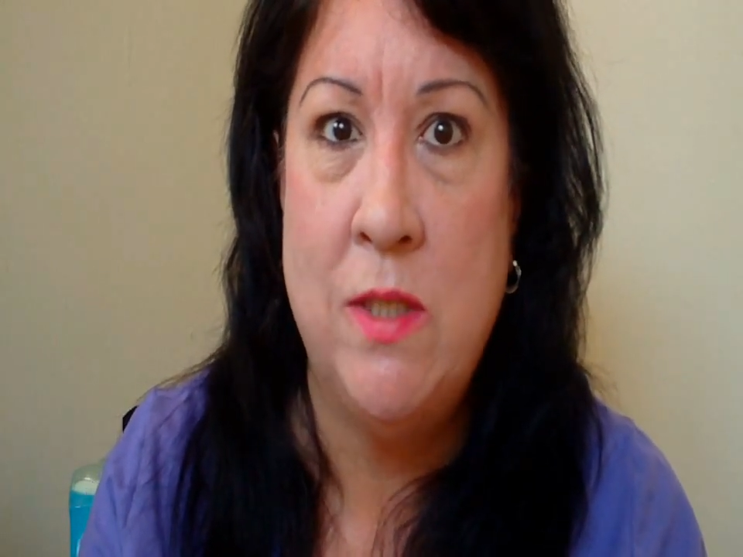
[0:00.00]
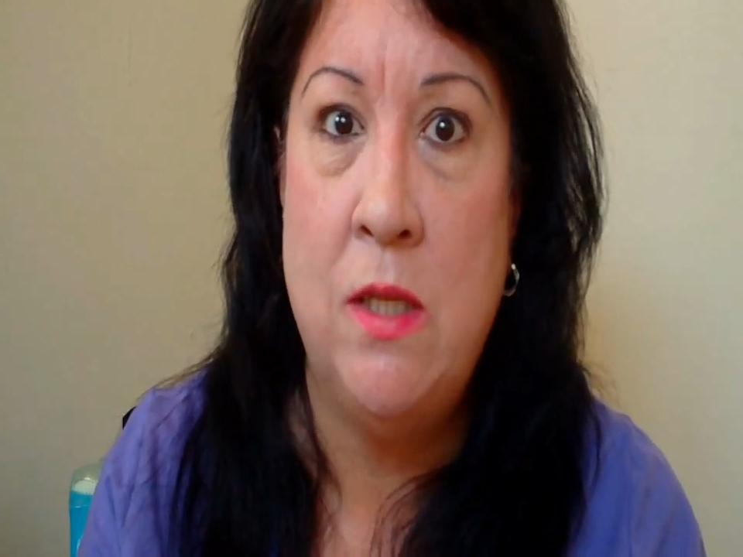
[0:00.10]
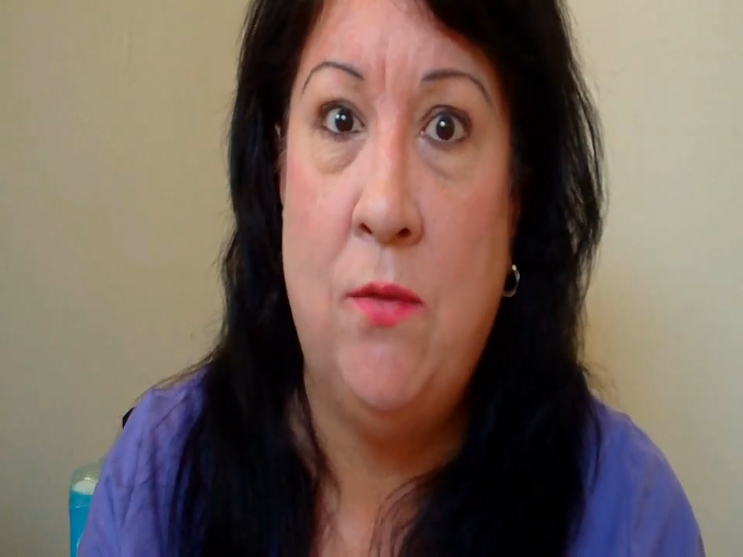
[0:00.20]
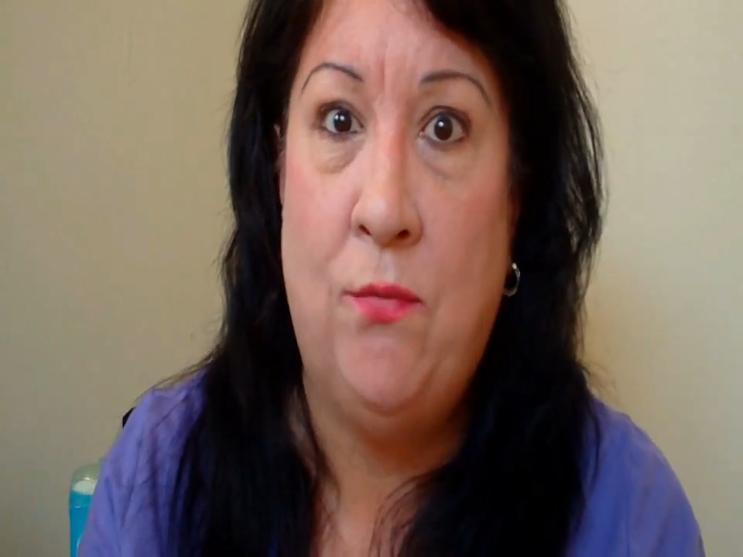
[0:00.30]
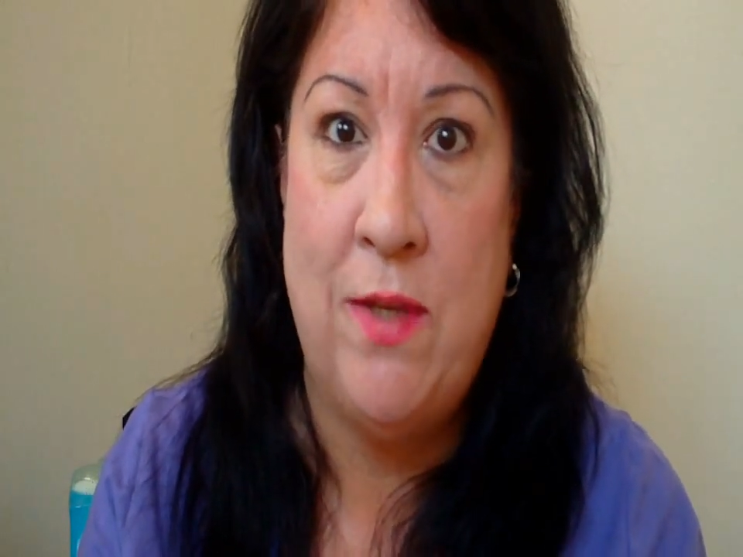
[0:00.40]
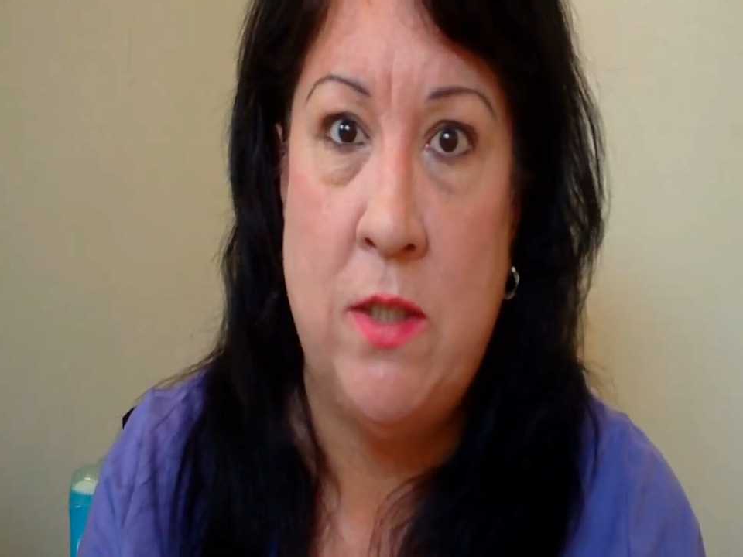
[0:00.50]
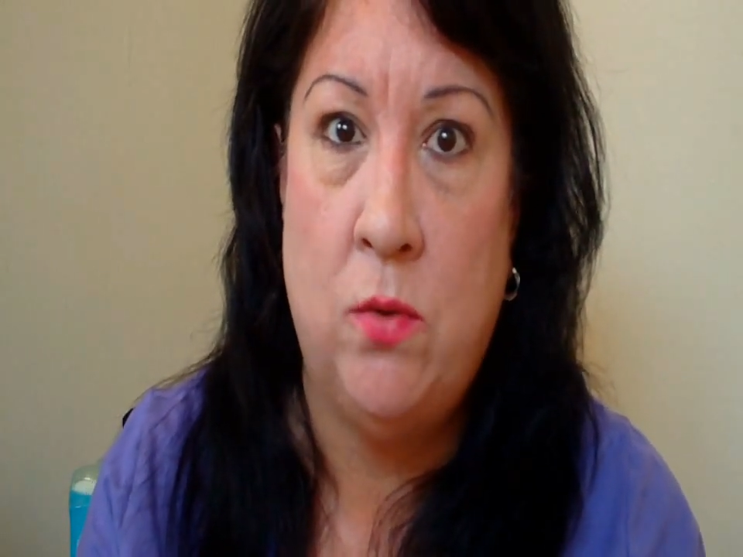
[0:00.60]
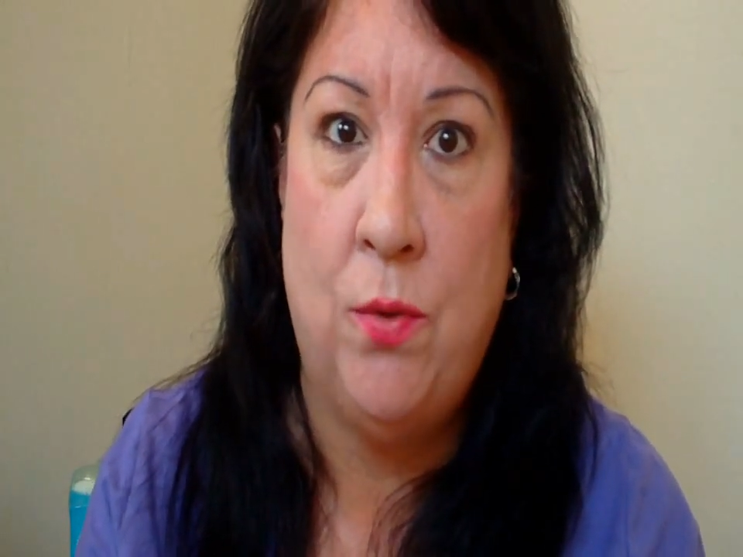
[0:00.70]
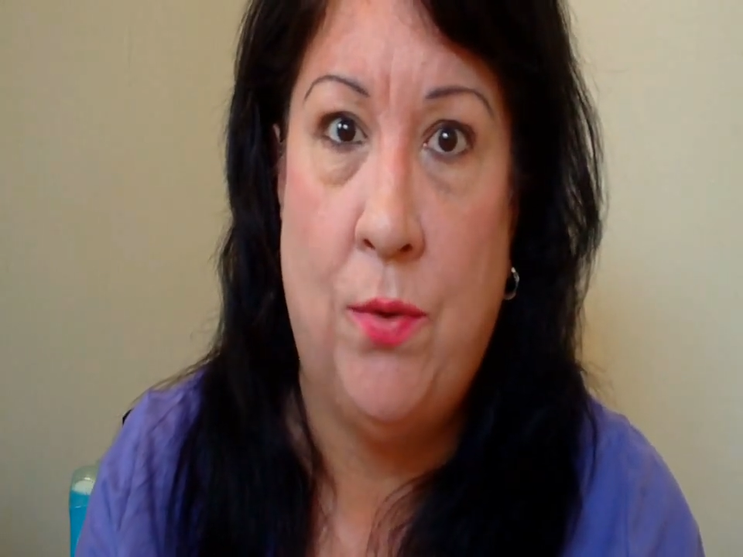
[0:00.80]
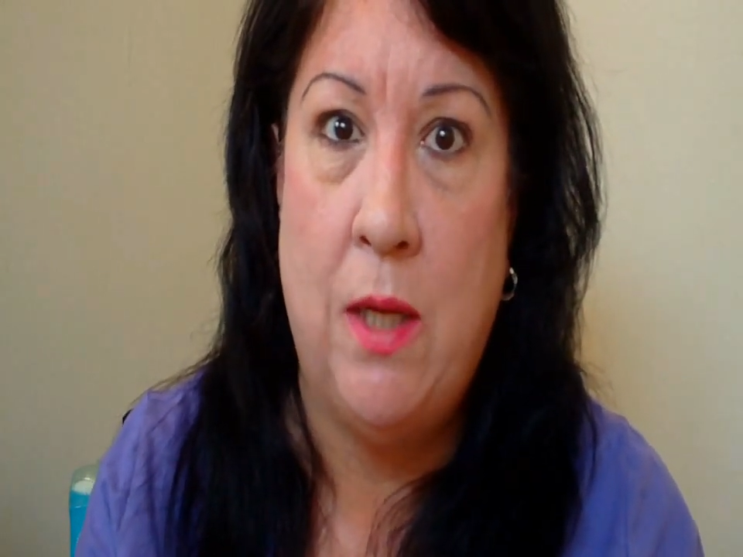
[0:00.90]
It wasn't the
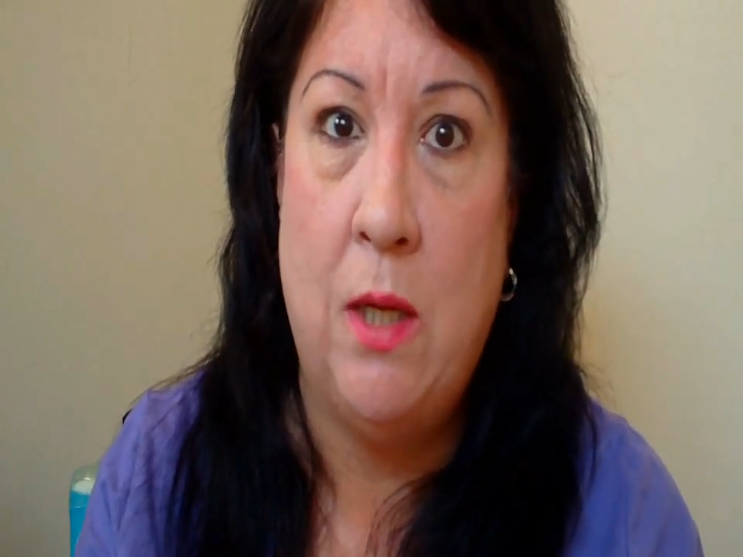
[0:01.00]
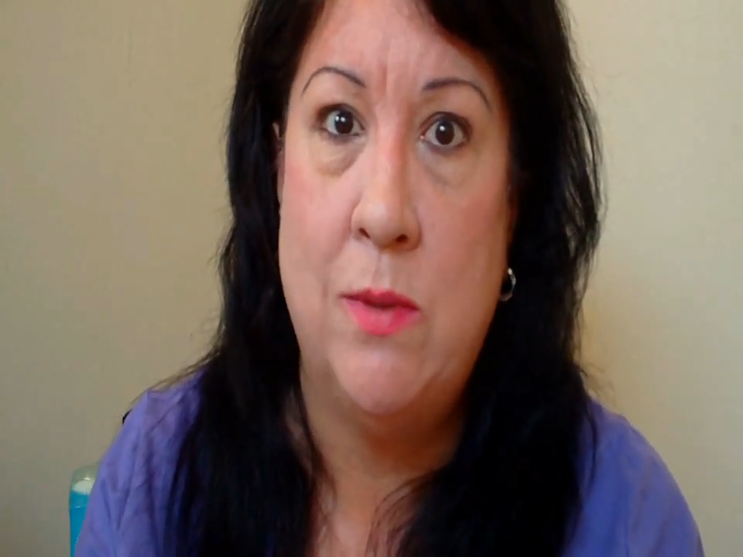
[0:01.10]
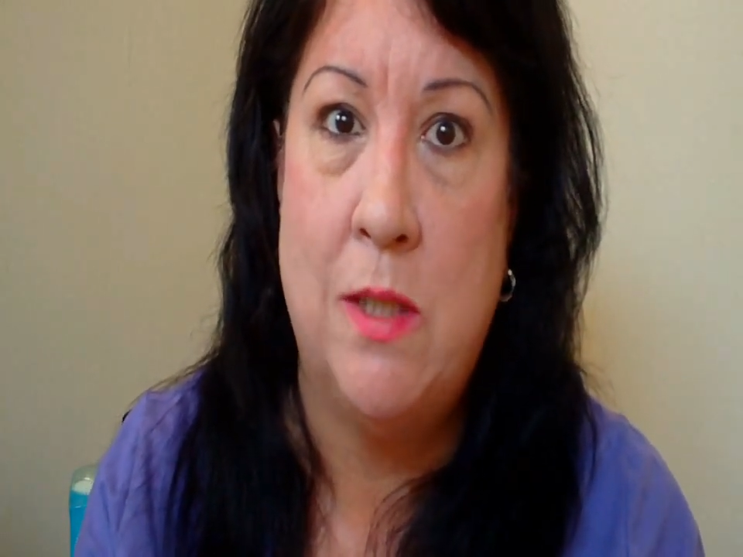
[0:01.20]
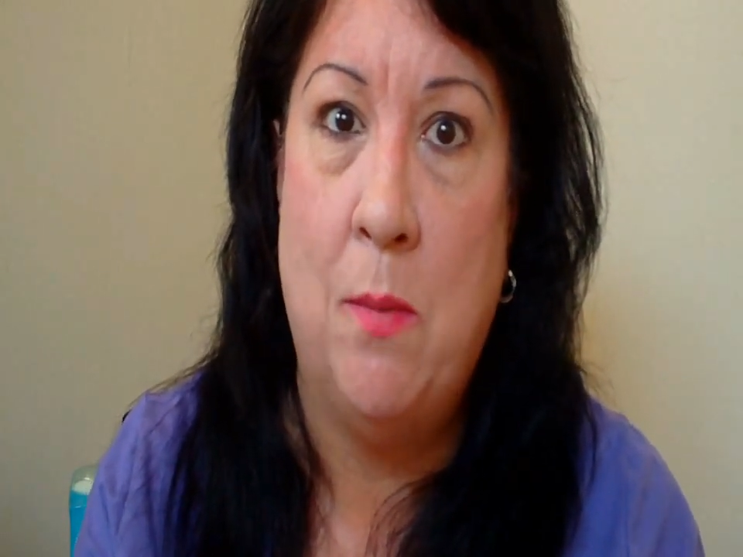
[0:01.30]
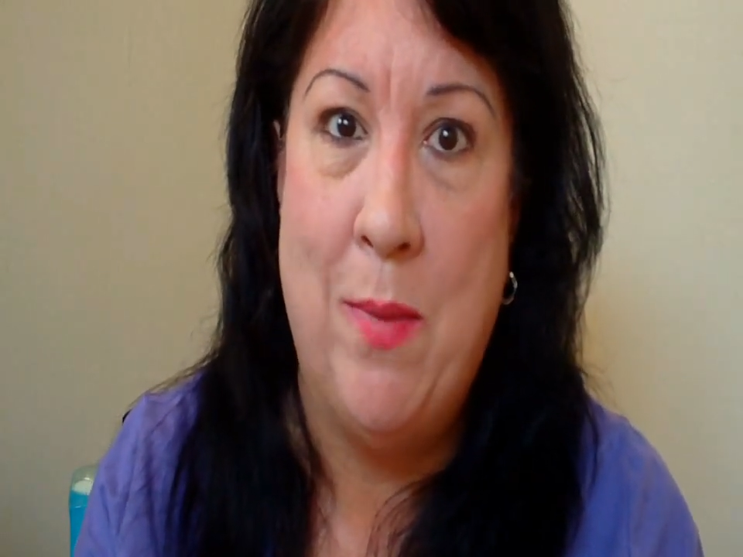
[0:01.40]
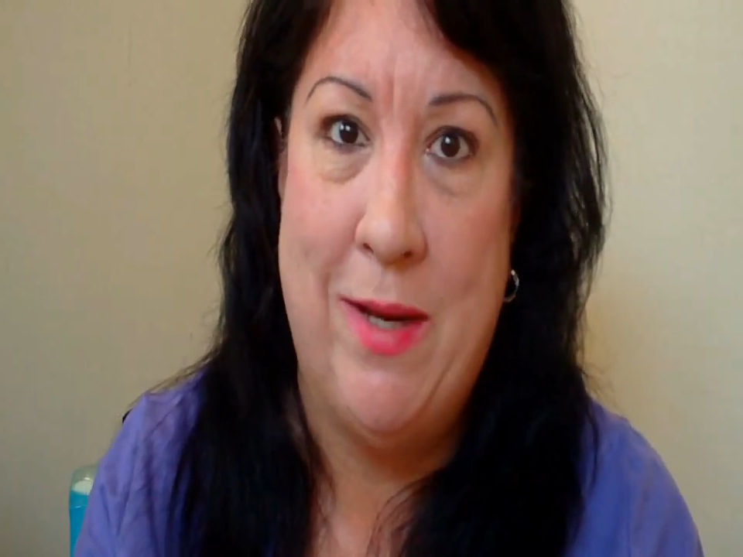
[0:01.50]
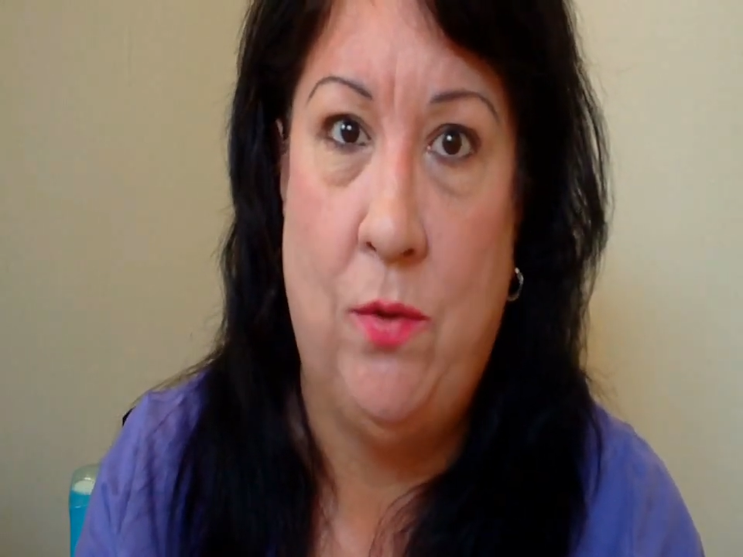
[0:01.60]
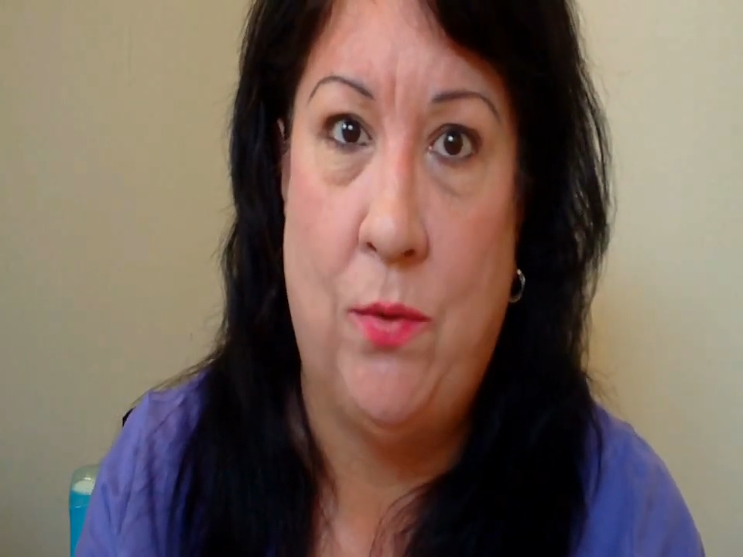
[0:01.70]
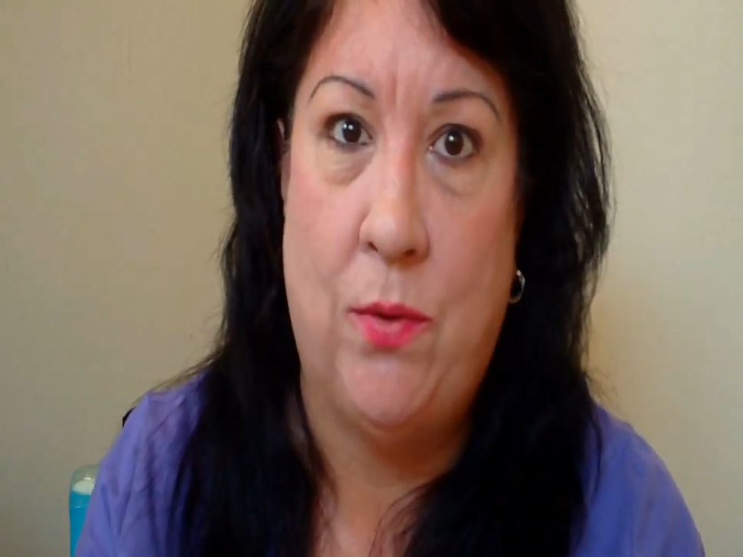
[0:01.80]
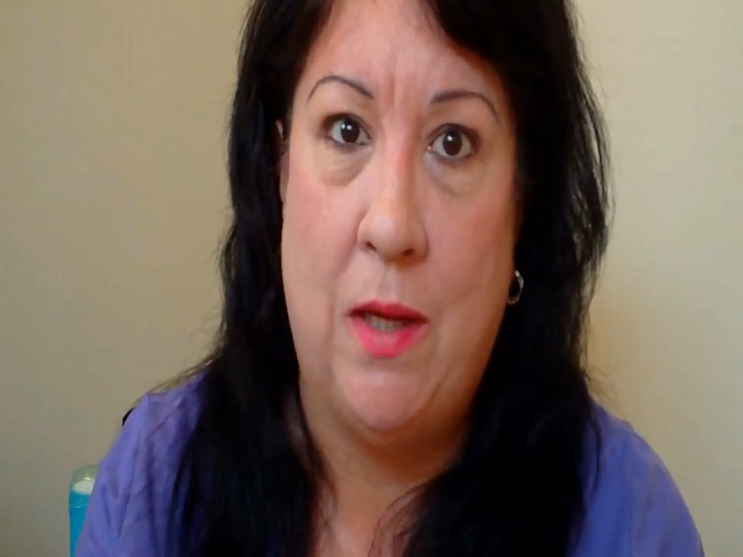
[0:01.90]
physical thing, it was the
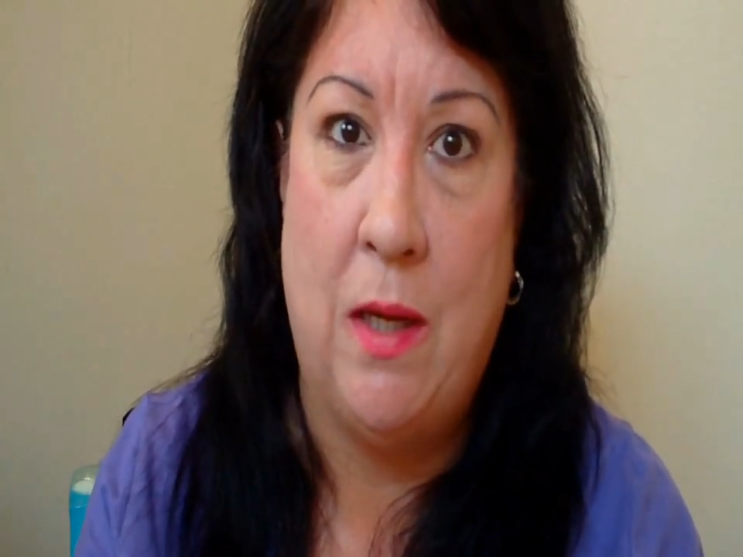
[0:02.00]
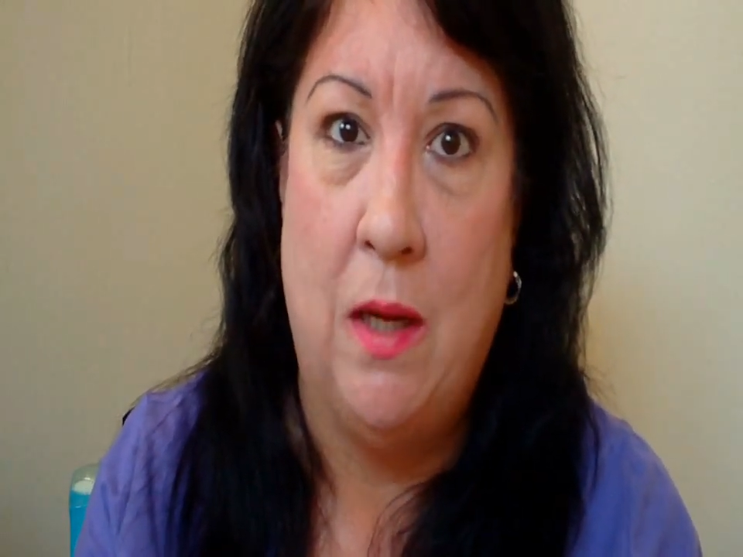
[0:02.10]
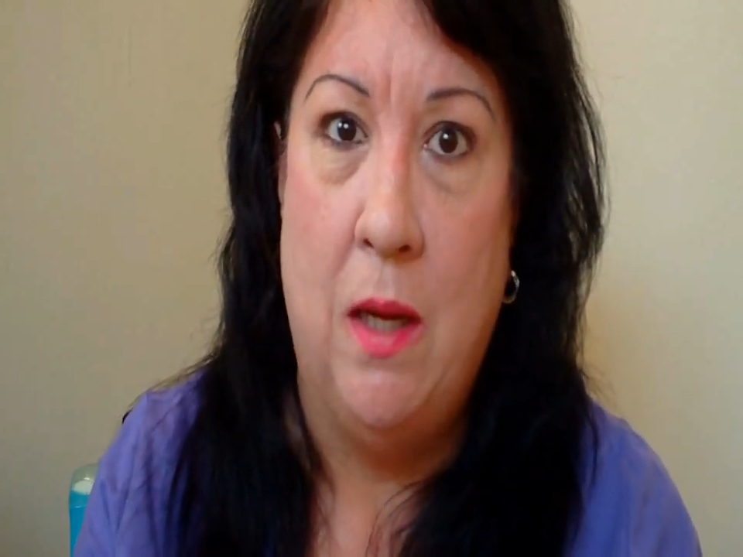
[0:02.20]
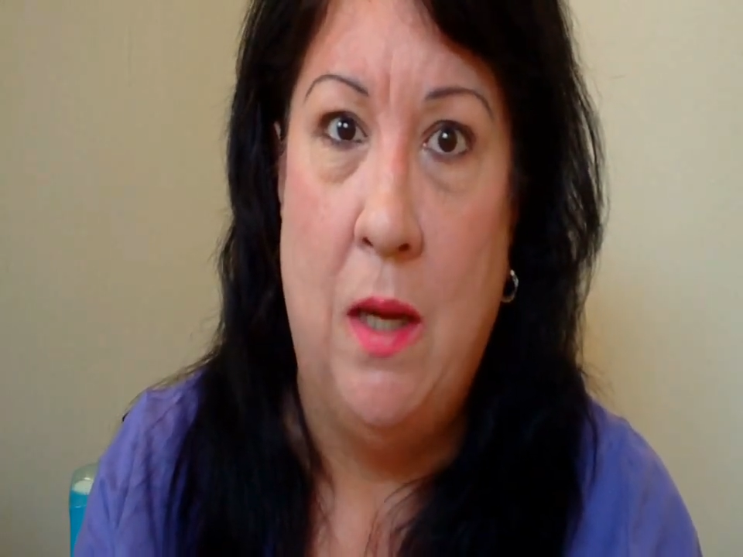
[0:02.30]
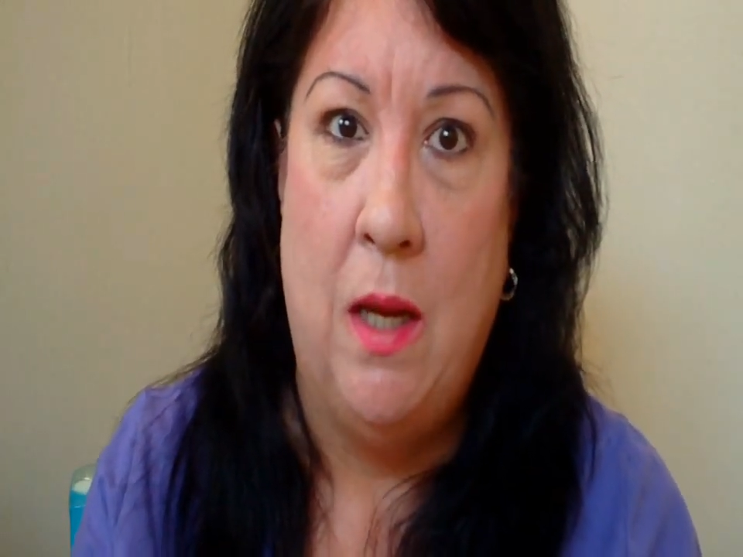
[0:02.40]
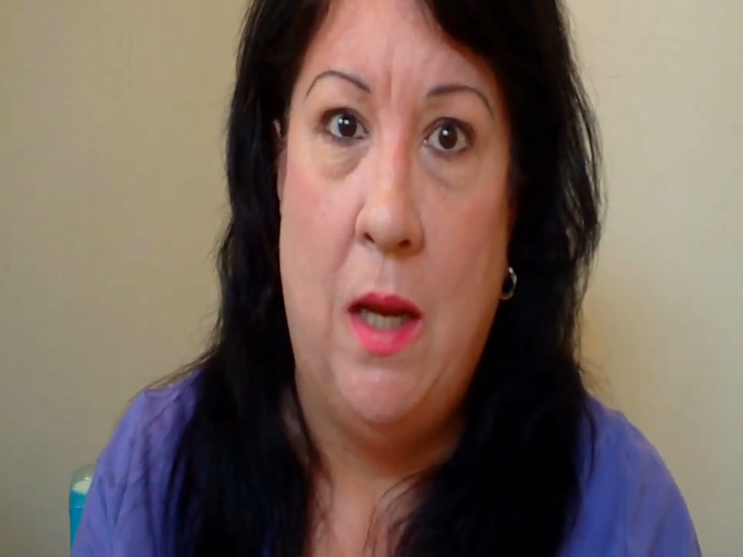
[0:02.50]
mental thing.